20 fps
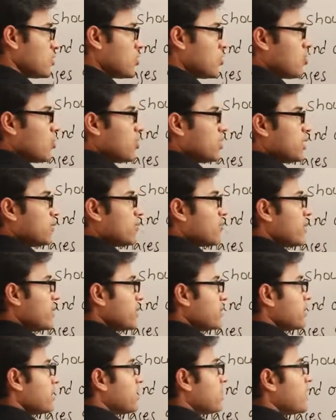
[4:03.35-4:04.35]
Only
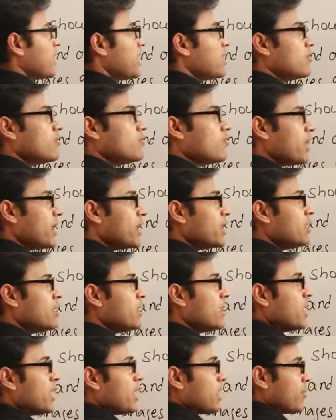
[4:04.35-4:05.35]
1, right?
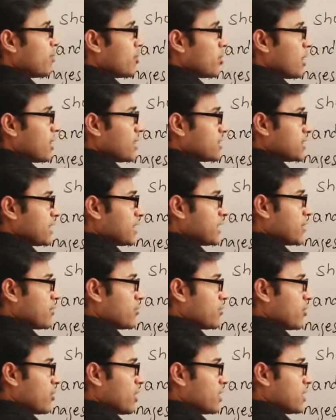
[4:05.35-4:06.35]
Why? Because an
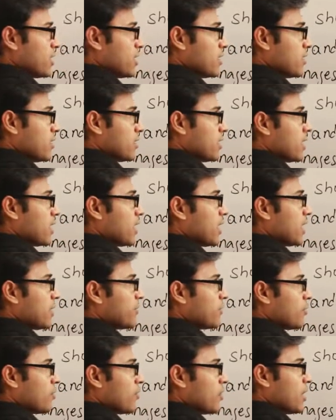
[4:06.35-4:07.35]
employee,
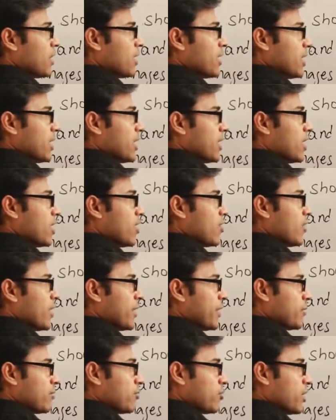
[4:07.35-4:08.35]

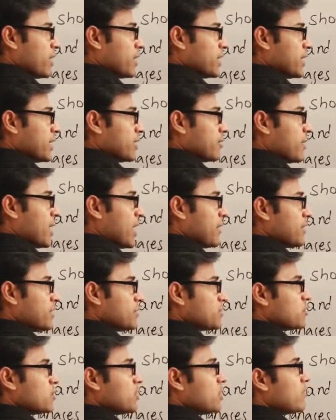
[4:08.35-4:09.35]
an employee can
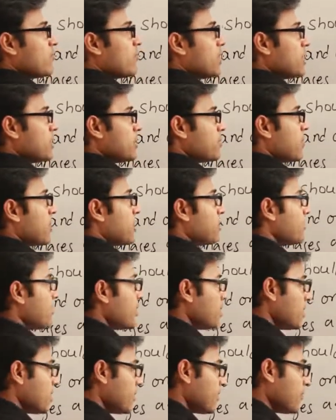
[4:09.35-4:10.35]
manage only one
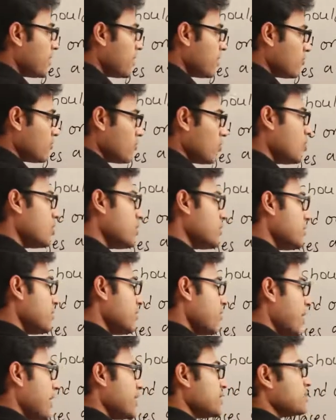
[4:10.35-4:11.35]
department, therefore the
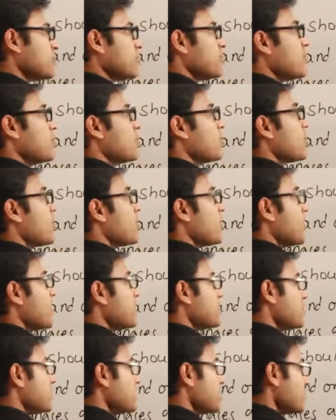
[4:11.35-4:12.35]
maximum number of
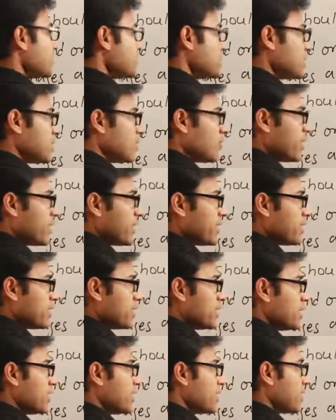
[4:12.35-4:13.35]
relationships one
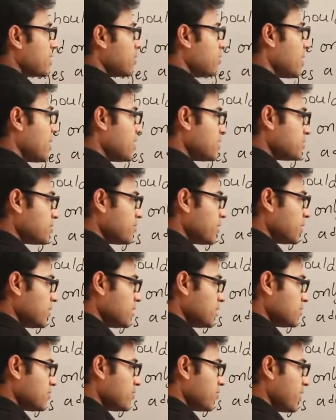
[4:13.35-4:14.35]
entity here can participate
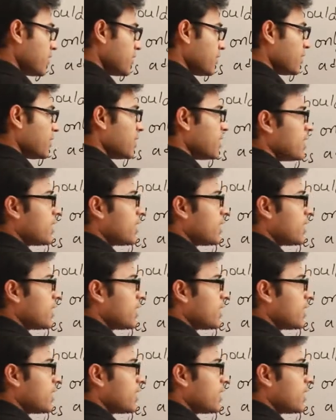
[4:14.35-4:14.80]
is 1.